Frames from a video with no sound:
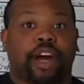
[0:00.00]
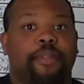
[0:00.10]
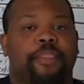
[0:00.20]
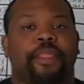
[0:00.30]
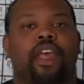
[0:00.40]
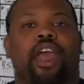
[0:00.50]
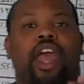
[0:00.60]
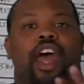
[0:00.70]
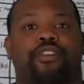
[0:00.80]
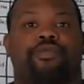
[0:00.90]
But
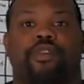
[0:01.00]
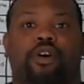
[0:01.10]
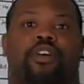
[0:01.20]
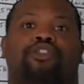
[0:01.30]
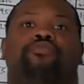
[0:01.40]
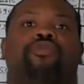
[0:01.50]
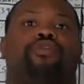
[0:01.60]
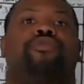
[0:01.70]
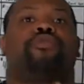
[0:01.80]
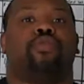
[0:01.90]
as far as
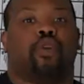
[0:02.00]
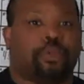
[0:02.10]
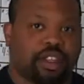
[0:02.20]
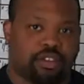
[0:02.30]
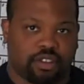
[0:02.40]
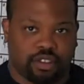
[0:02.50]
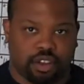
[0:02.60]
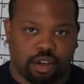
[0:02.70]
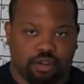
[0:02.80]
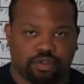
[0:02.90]
performance
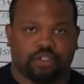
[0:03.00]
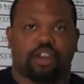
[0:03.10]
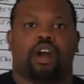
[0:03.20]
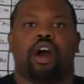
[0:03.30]
goes,